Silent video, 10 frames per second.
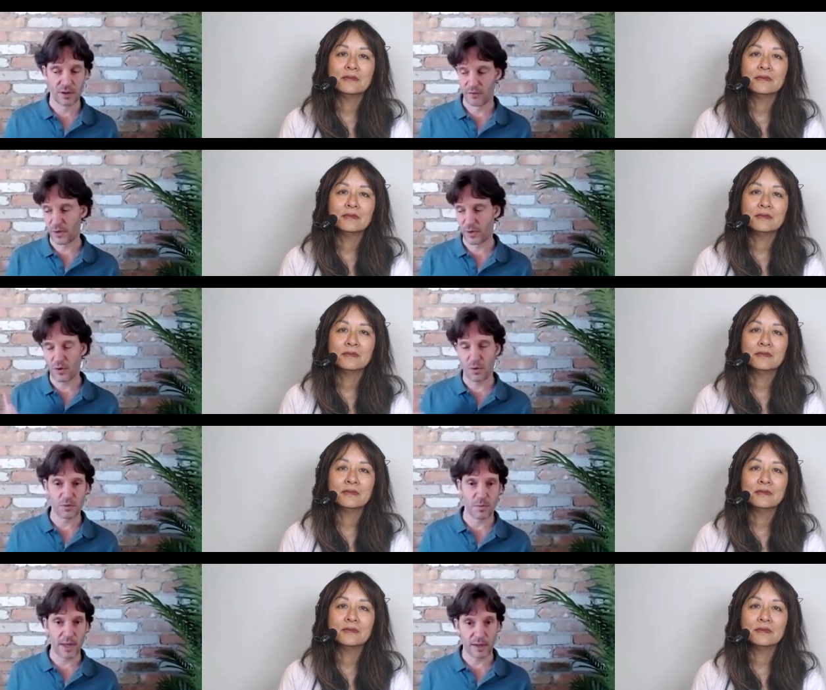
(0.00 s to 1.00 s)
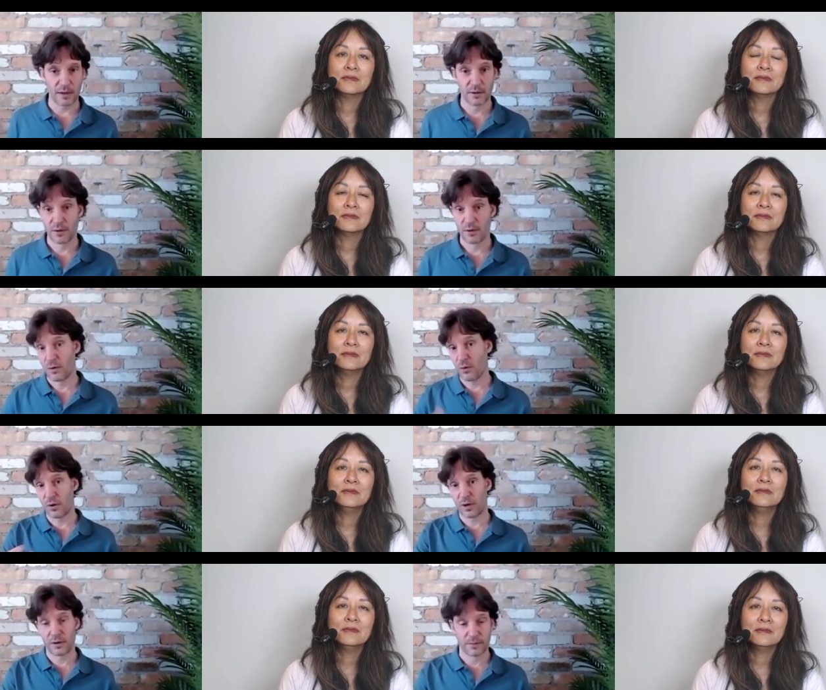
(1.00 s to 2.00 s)
Speaker 1: what comes back.
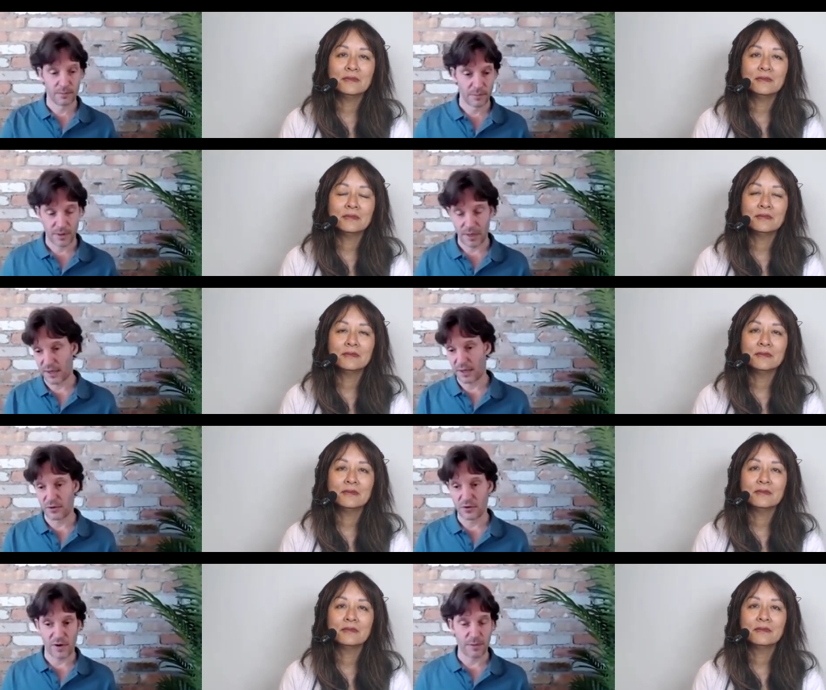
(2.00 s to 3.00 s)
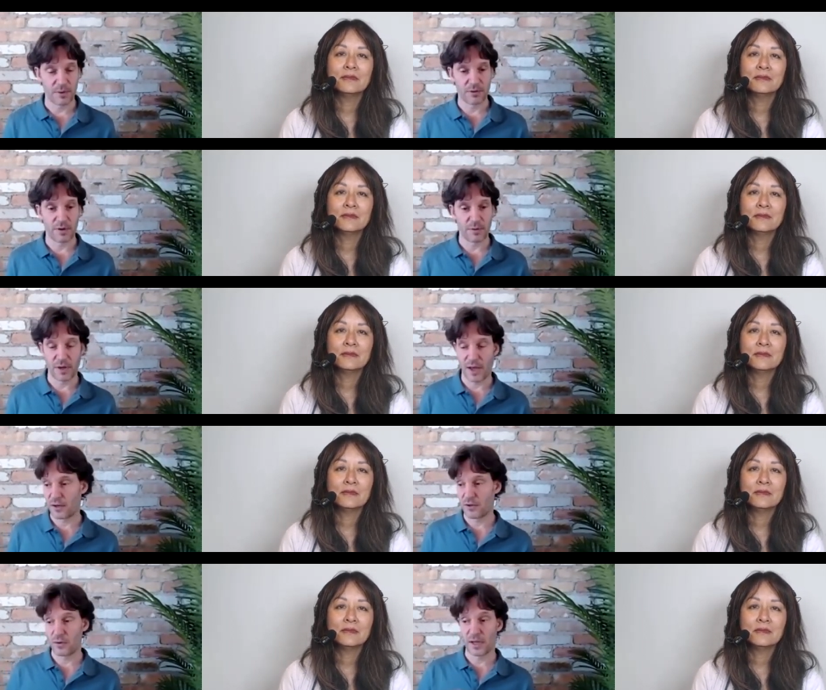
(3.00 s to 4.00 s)
Or, like I describe in dream
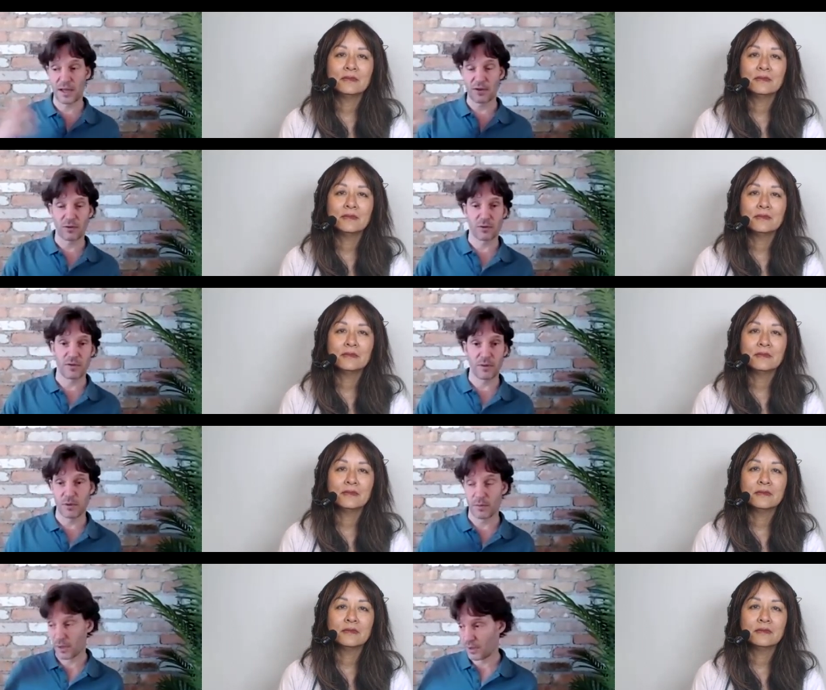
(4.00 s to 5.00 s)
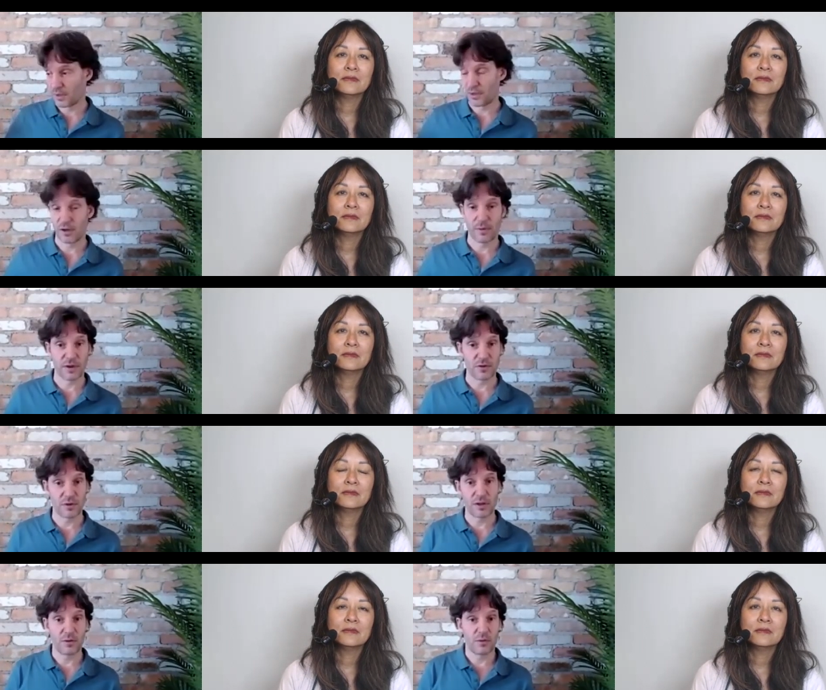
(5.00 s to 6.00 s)
guidance, you can ask your dream the question
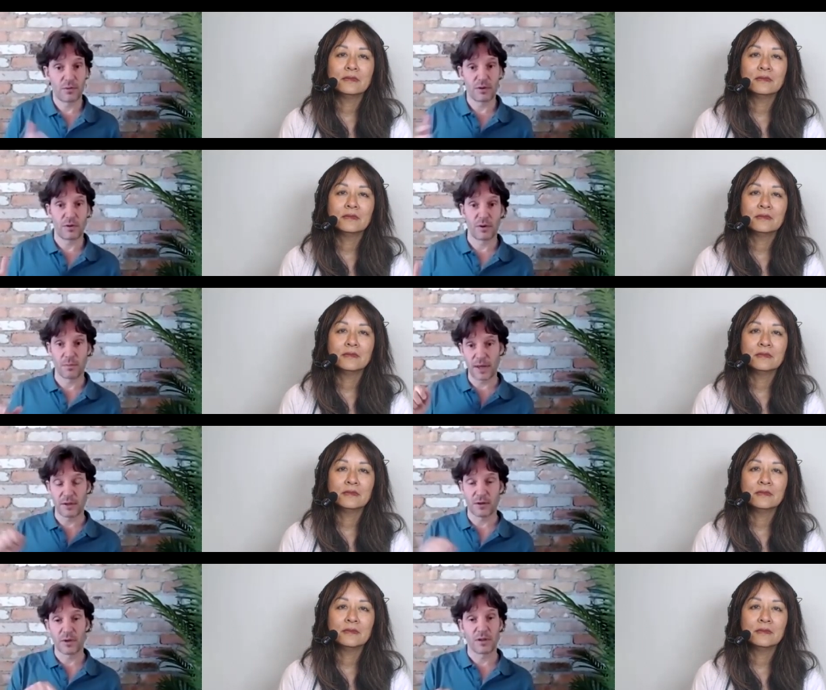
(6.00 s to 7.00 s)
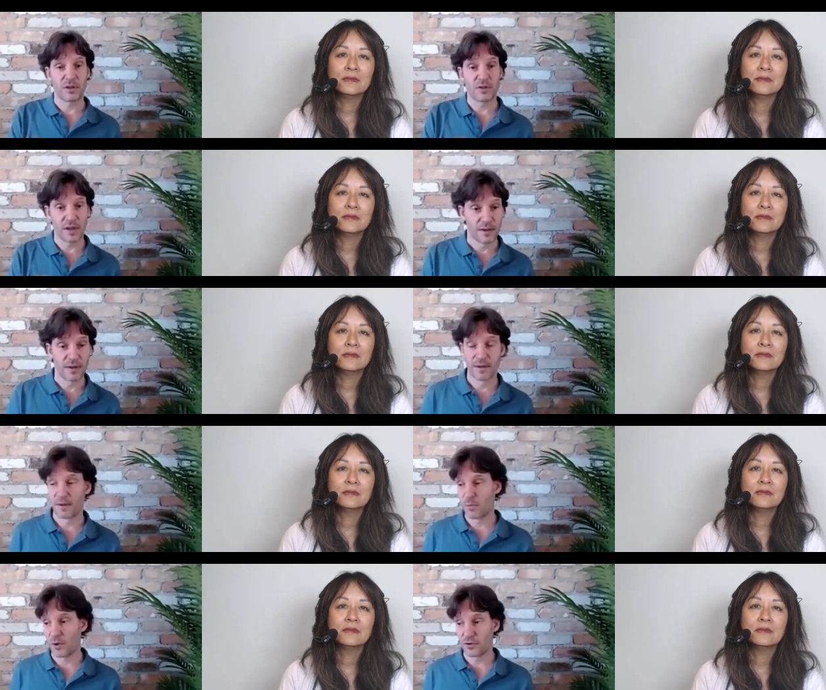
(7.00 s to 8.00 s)
and you return back to it and you say,
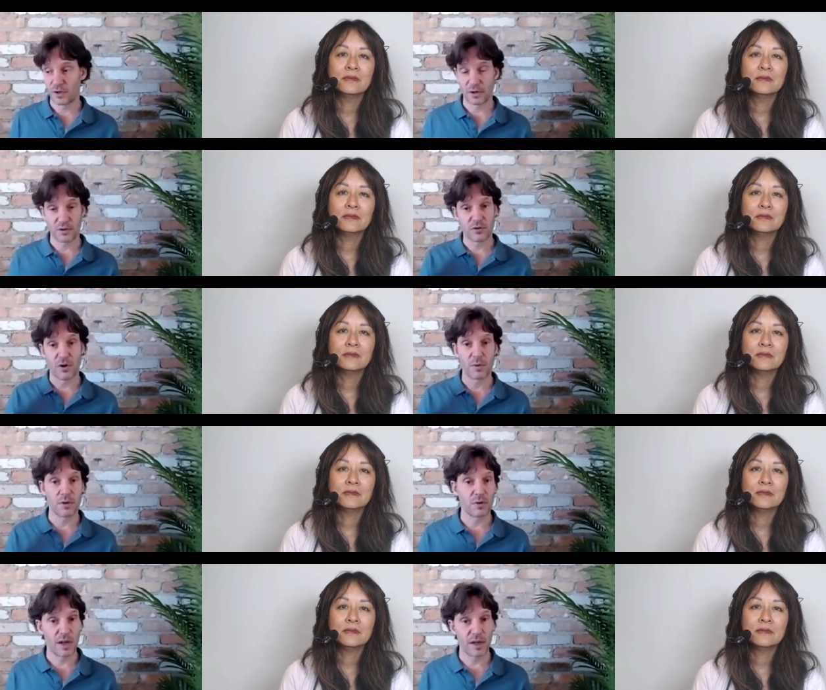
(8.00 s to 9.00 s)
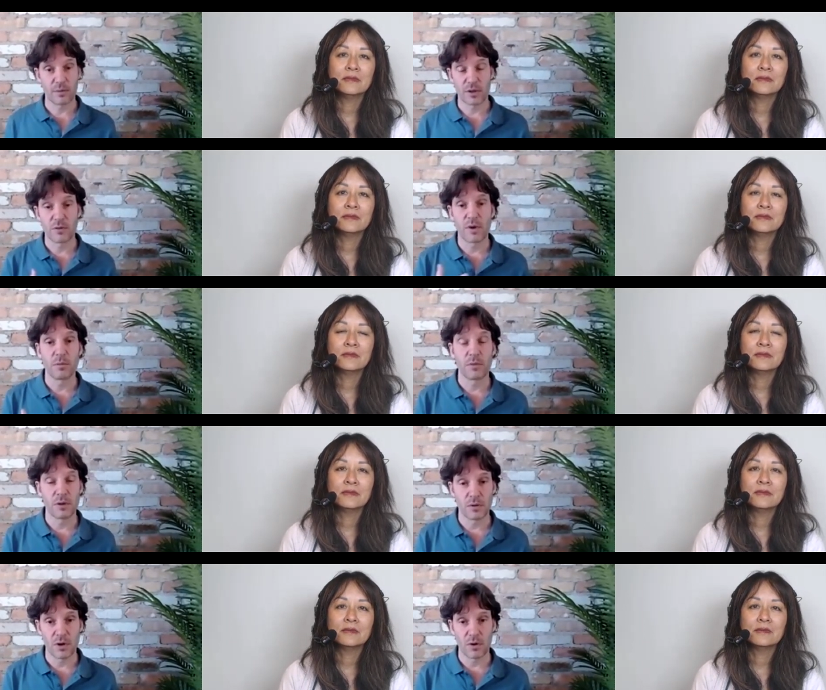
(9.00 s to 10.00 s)
Monster, show me tonight what you want me
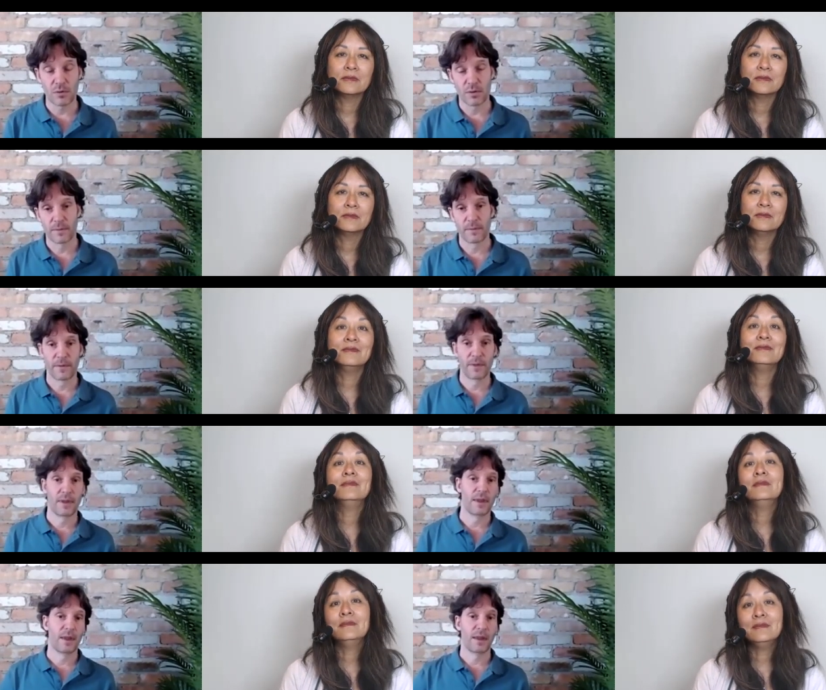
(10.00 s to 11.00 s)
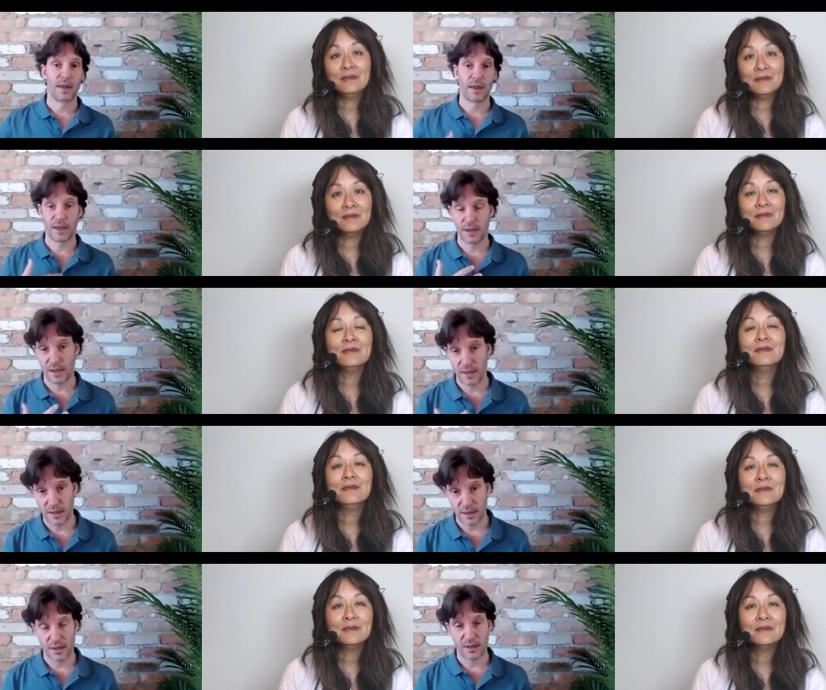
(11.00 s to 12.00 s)
to know. Mm. And
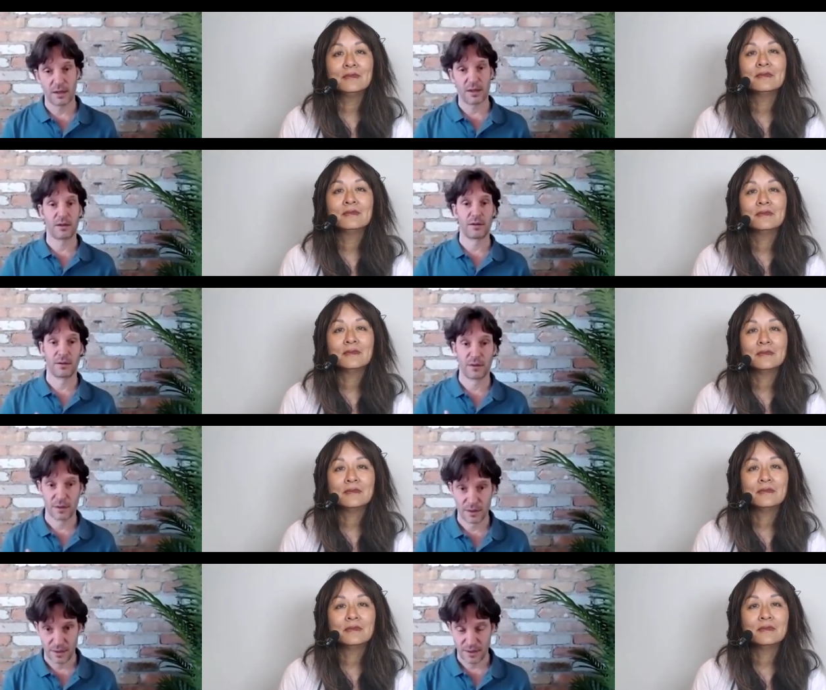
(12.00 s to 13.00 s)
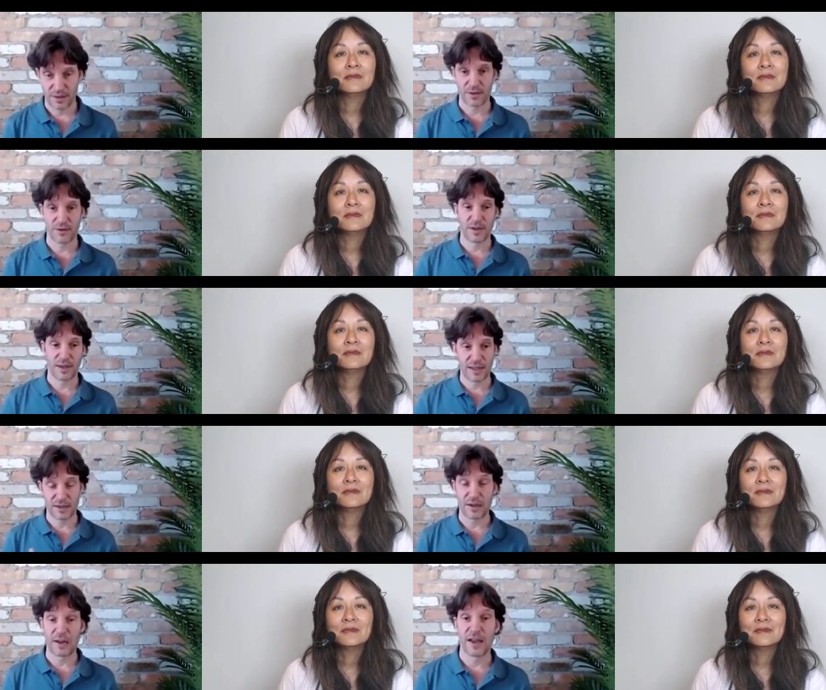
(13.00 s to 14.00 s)
then uh, uh, you can
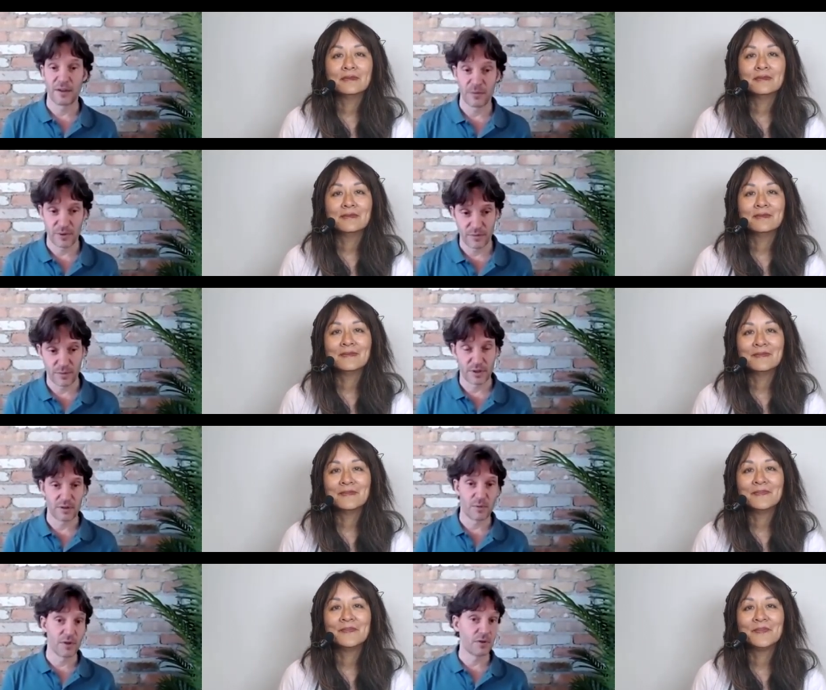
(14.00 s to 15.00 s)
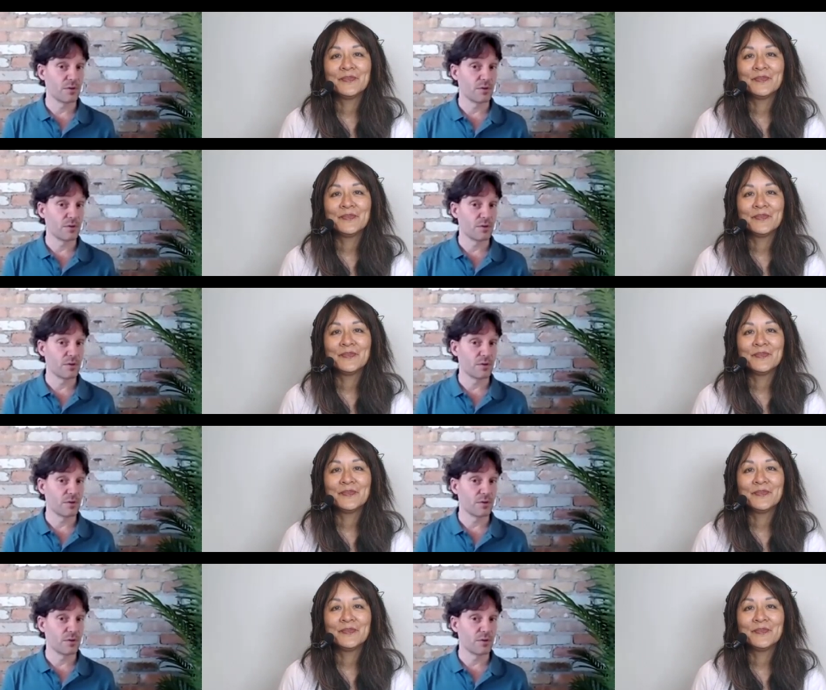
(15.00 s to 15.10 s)
get aligned with what it wants to